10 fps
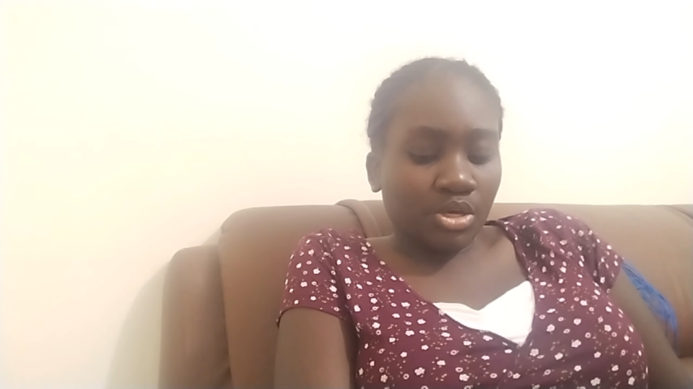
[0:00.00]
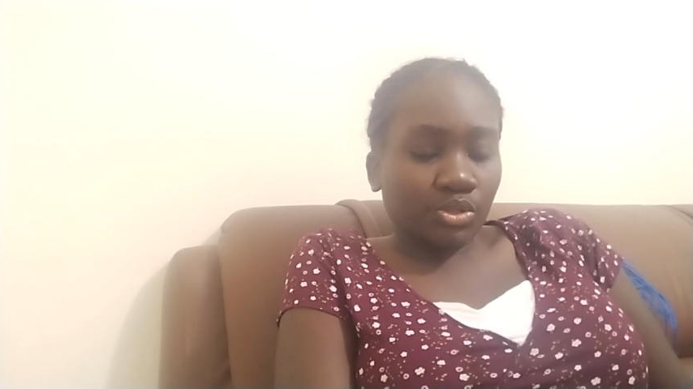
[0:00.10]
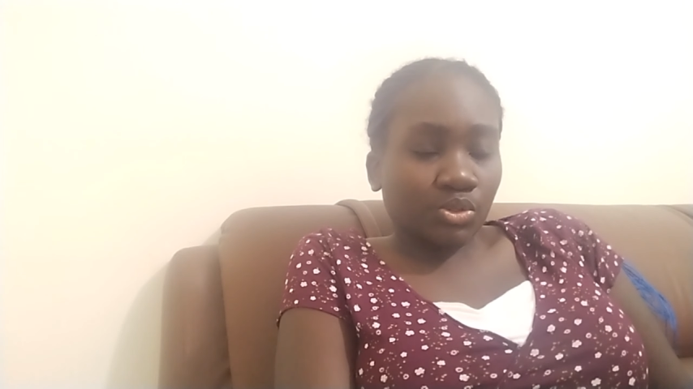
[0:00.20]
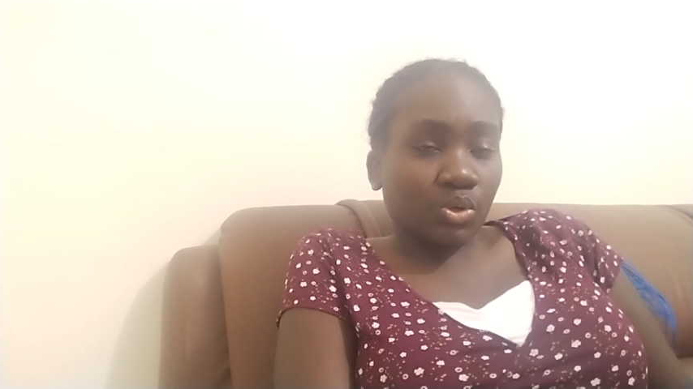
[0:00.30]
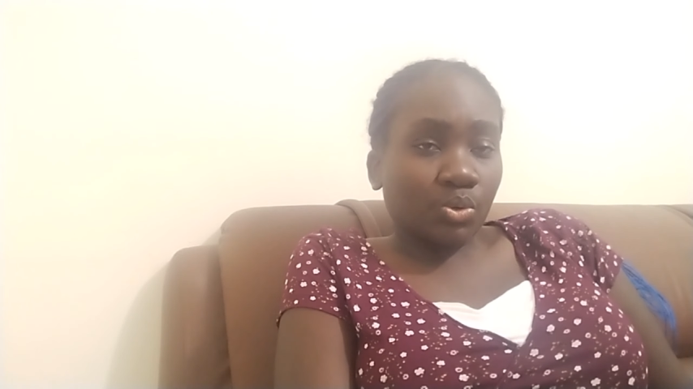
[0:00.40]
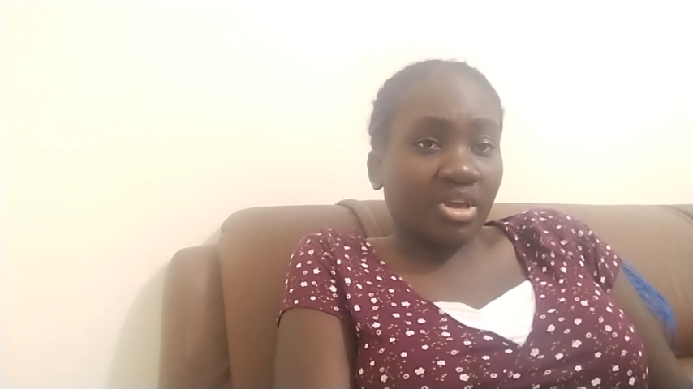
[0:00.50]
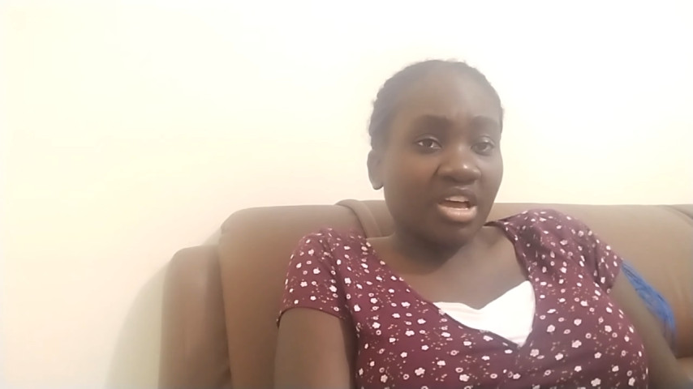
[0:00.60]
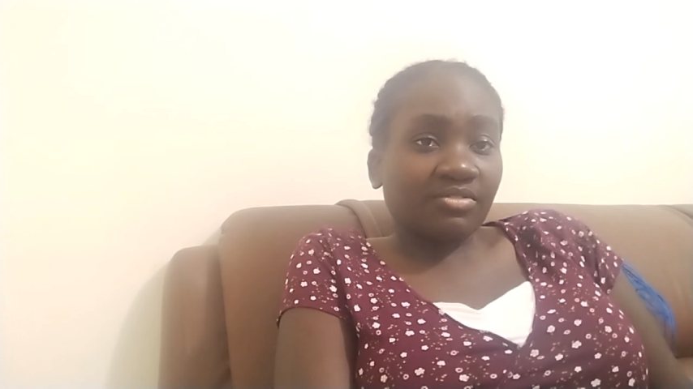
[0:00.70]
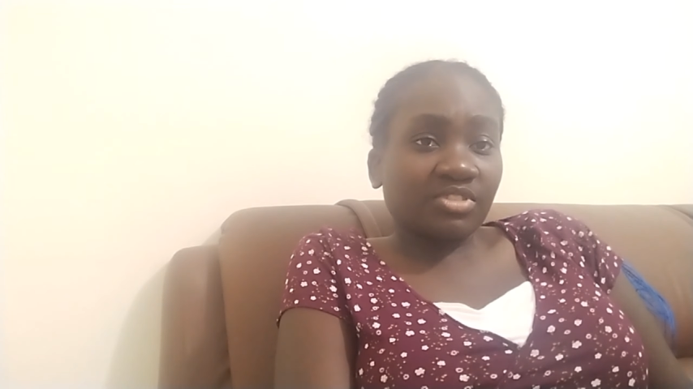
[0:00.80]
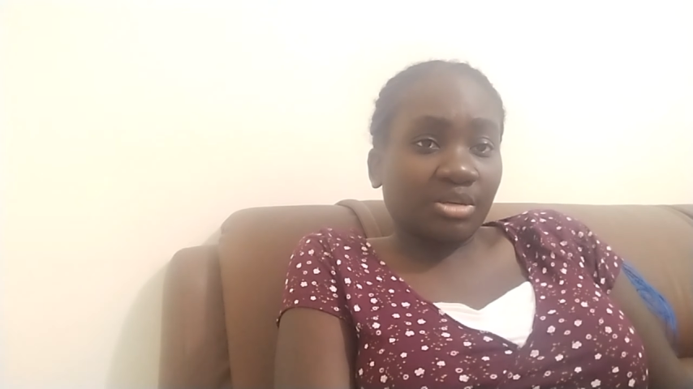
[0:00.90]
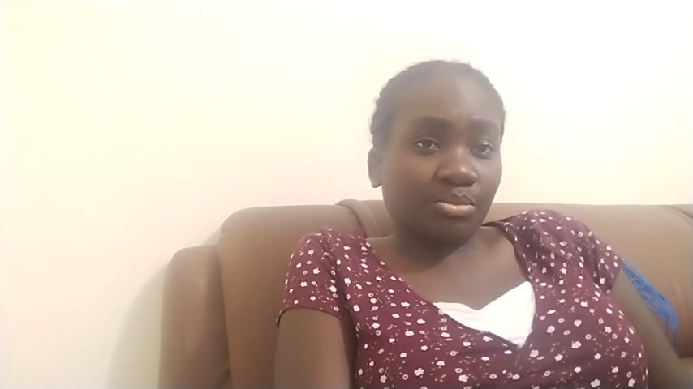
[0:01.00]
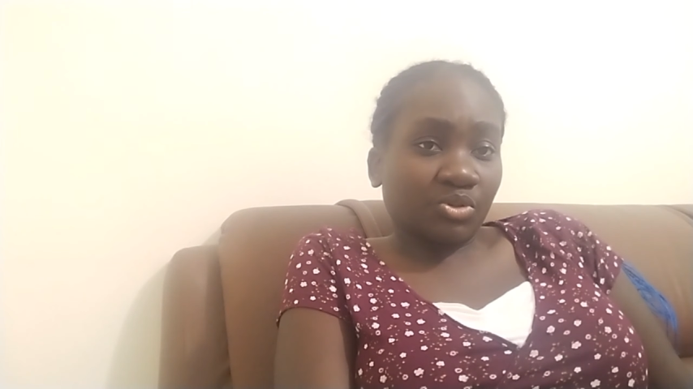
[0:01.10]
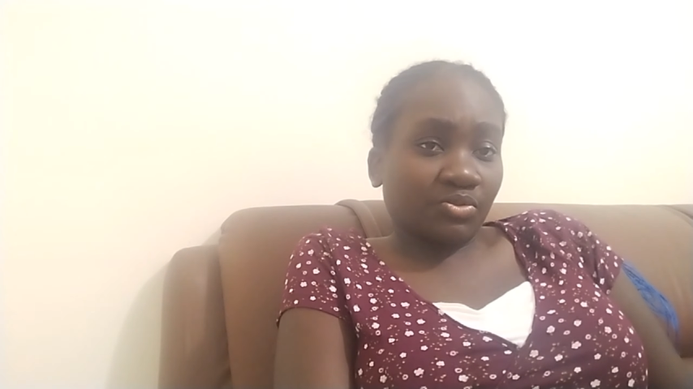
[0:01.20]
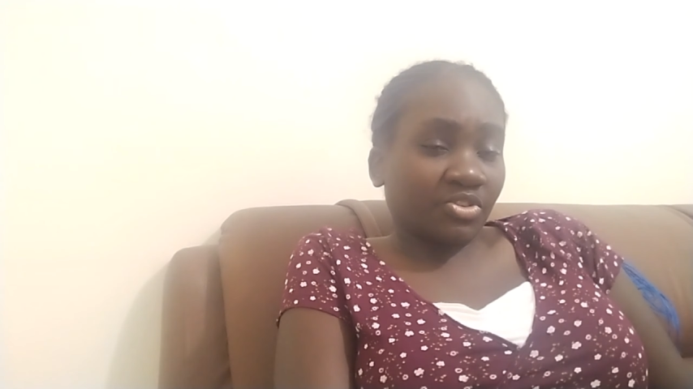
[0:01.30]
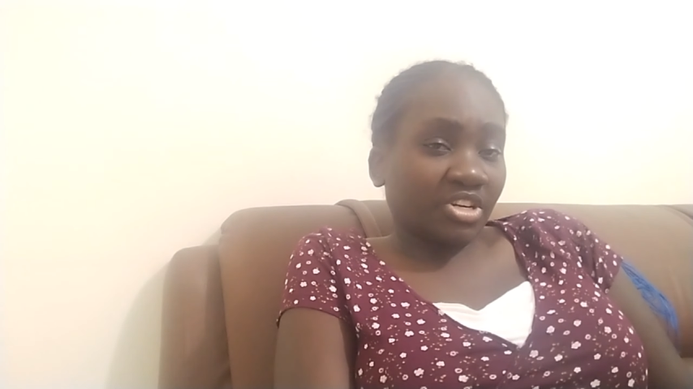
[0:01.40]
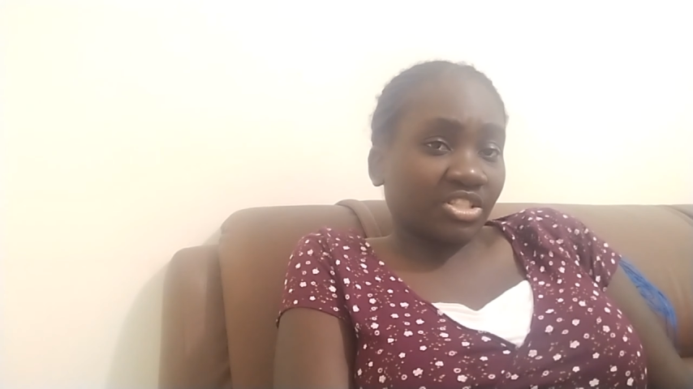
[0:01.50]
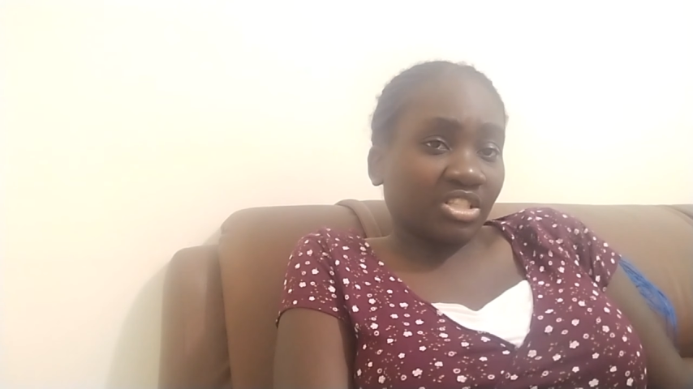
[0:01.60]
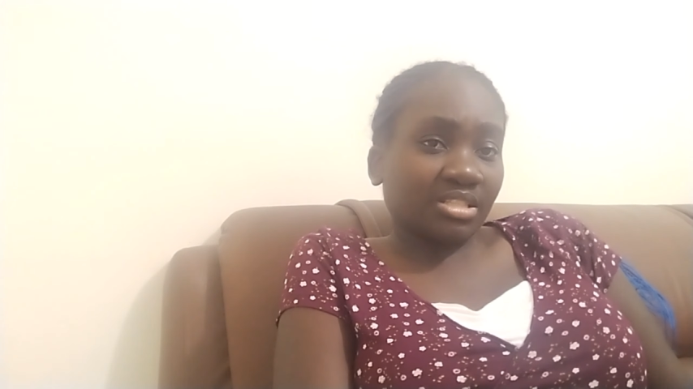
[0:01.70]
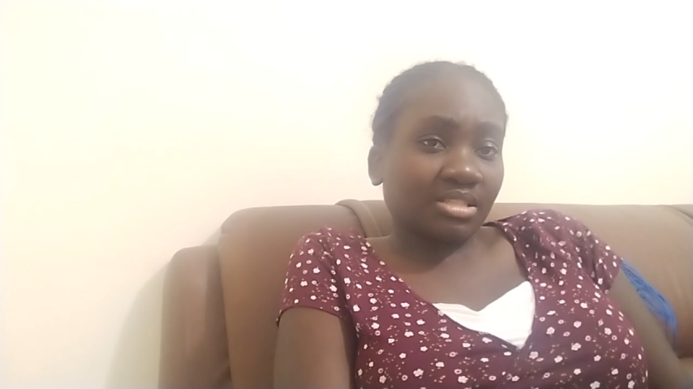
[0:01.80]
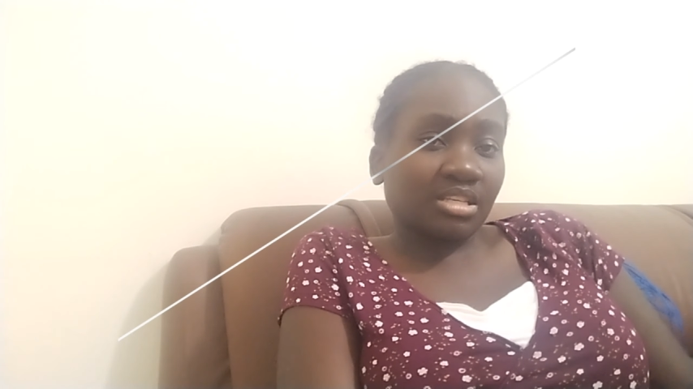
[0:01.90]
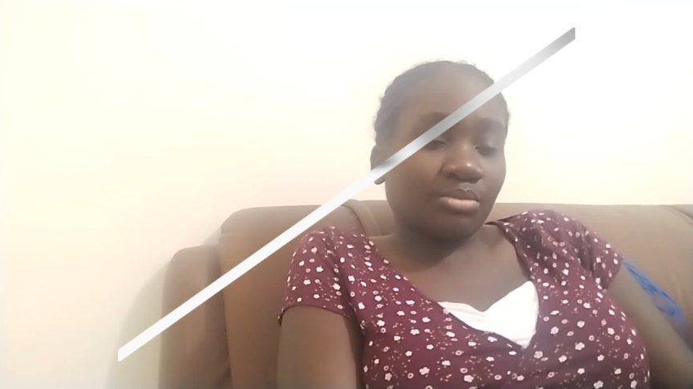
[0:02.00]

So we have types of fractures.